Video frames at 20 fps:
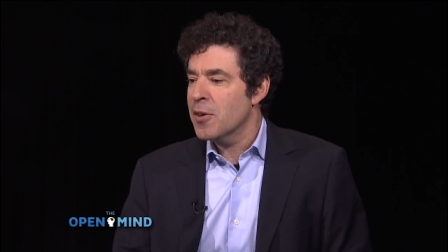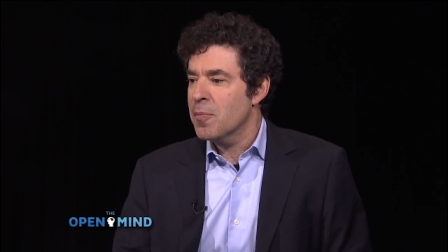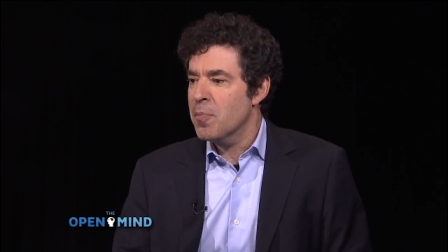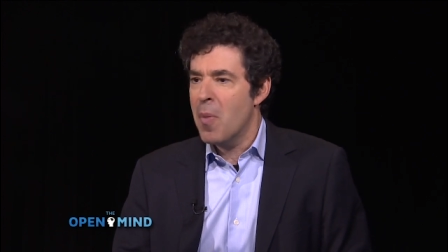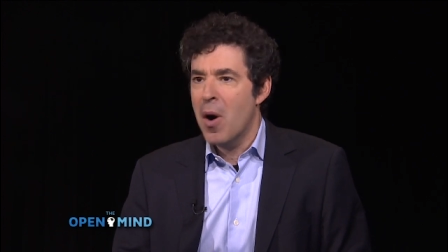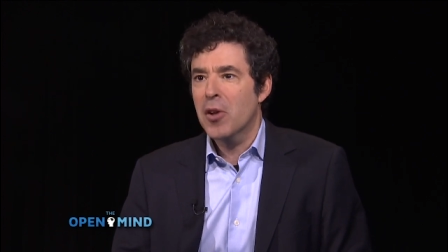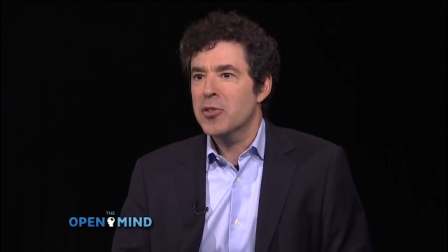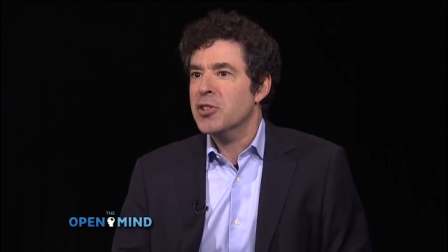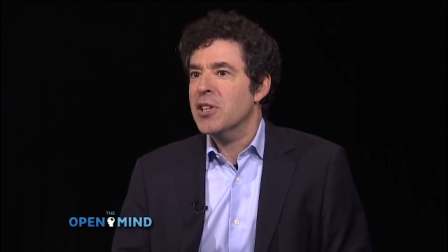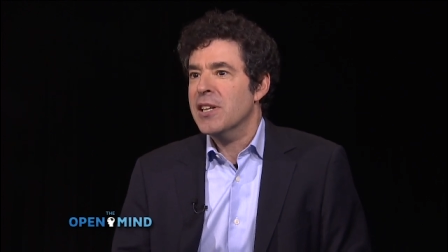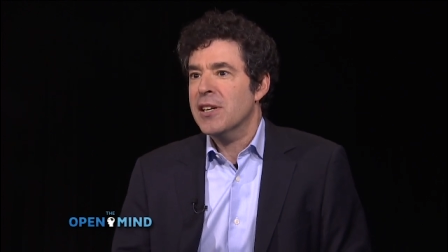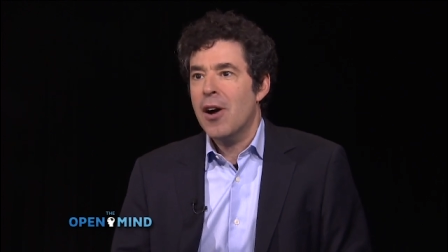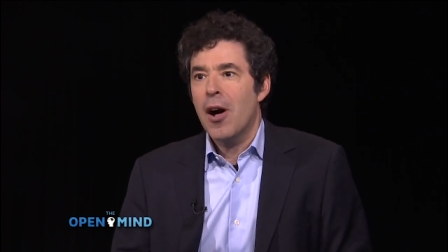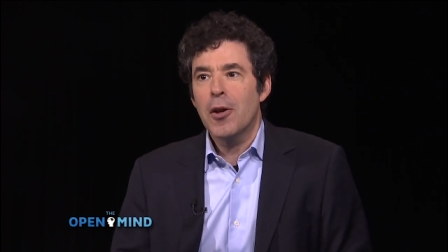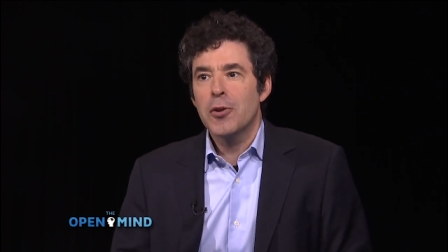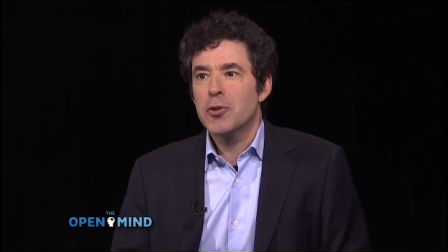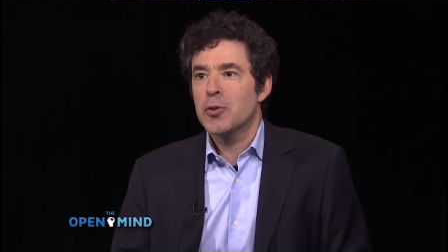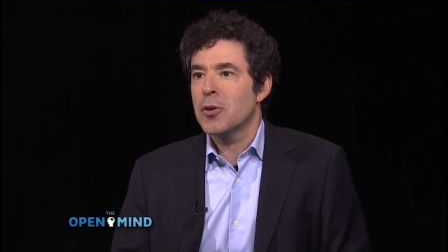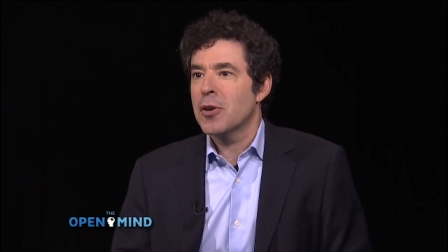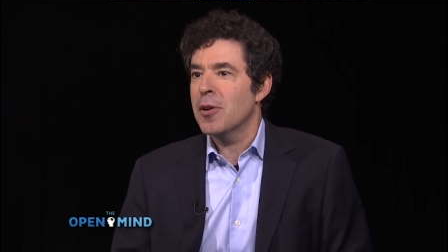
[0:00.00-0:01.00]

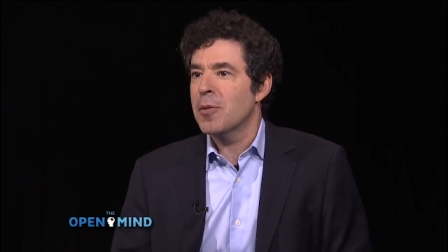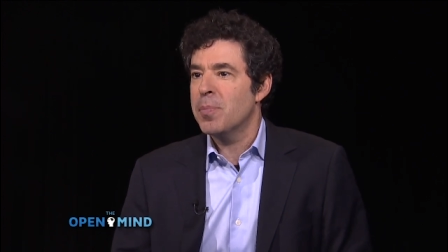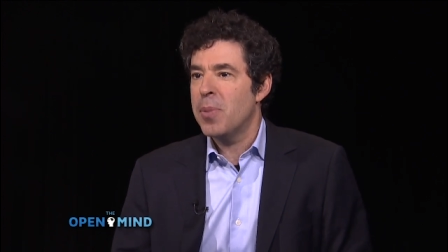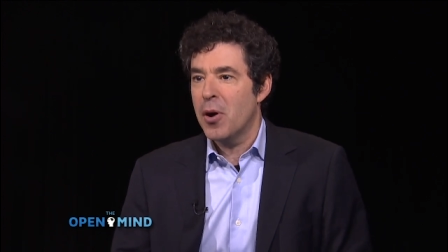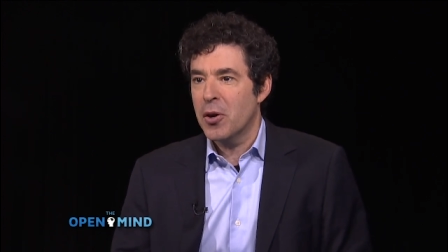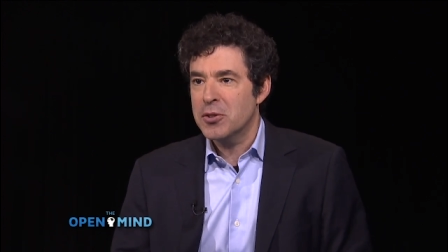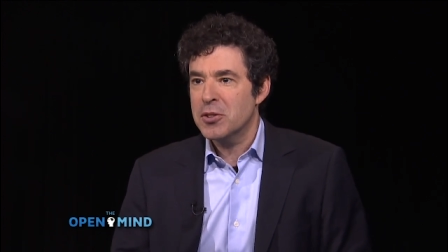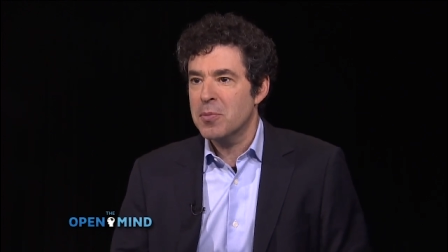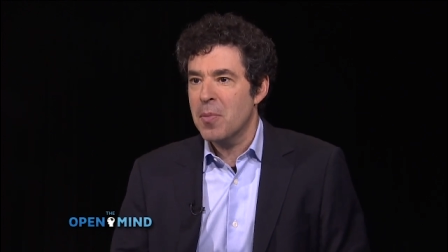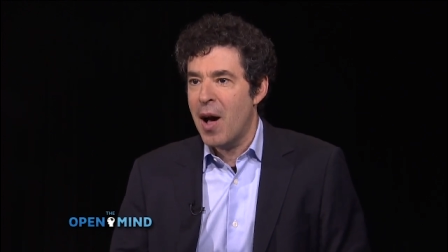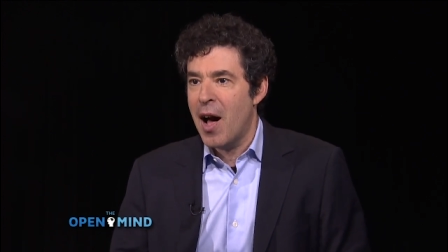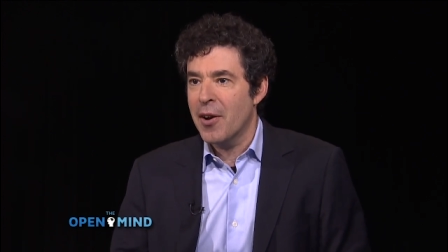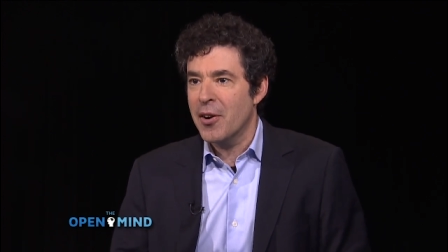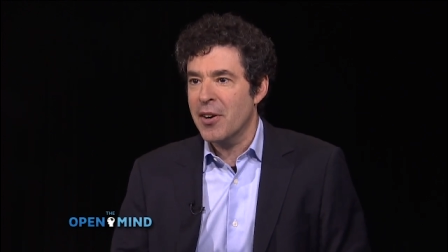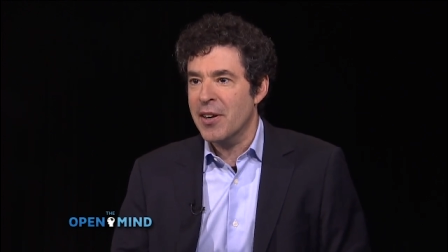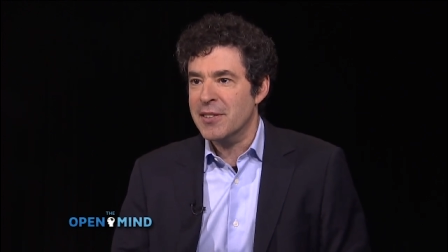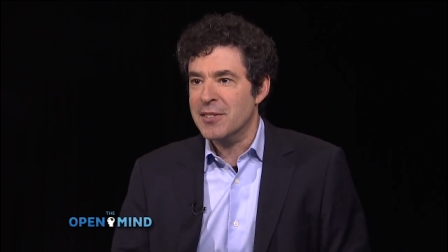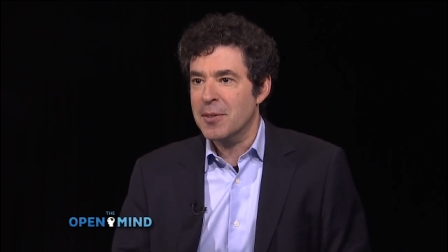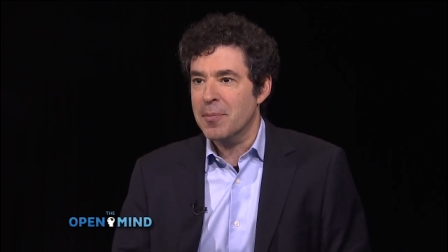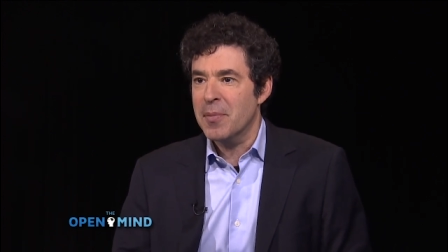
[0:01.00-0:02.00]
multicultural
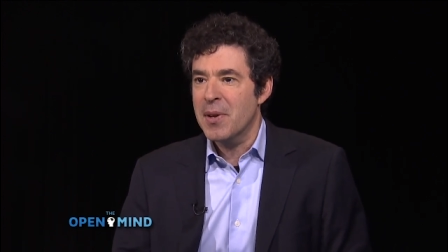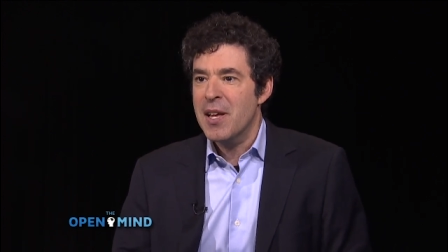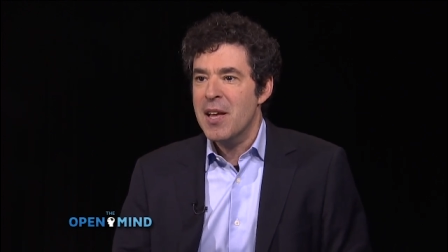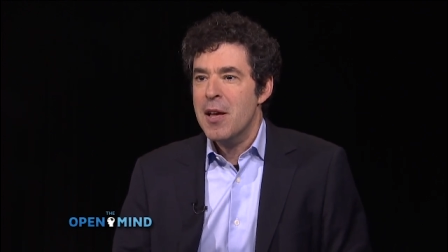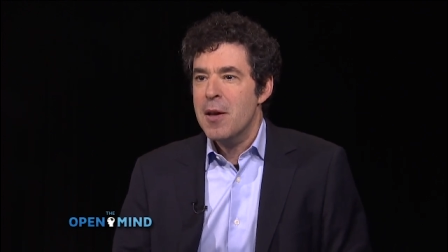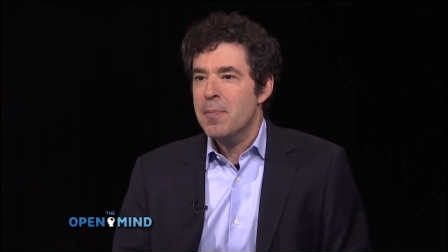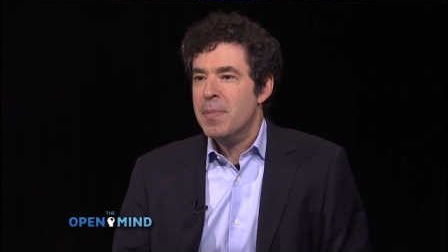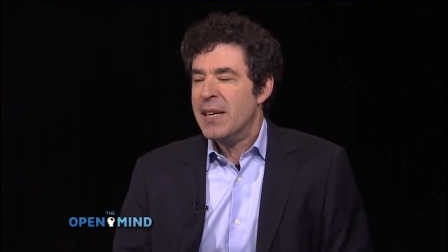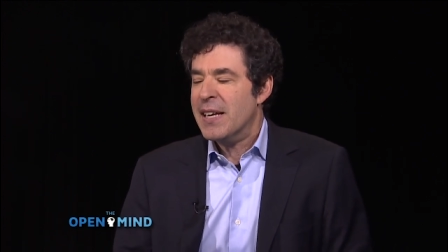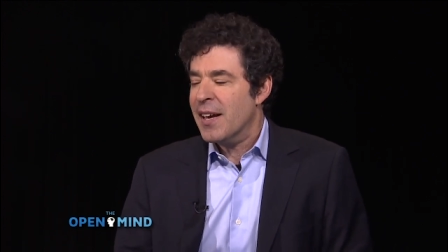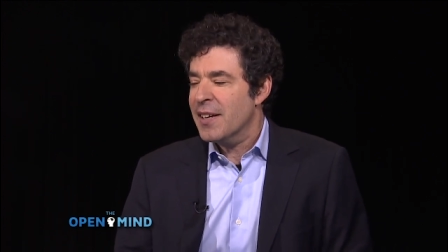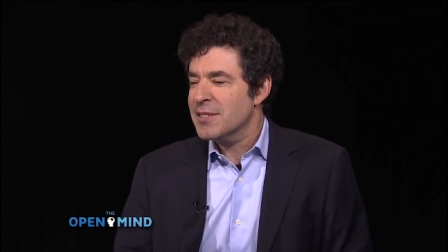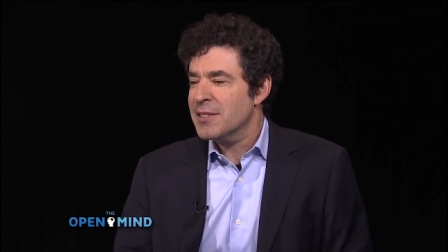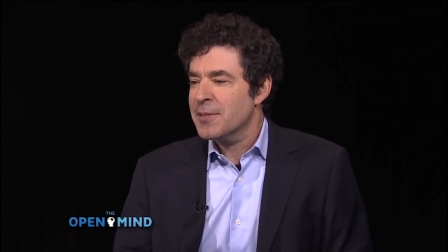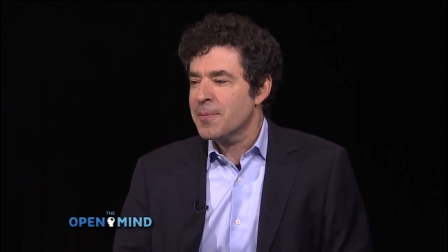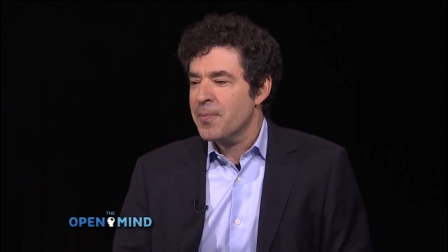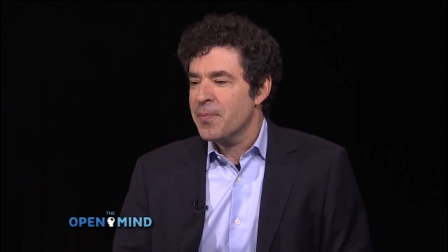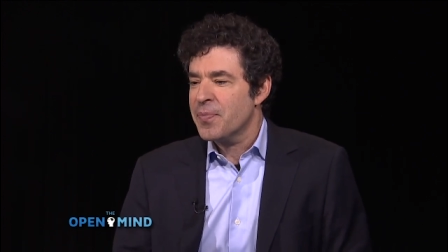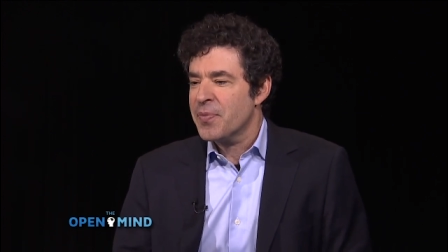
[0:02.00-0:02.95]
postmodernism because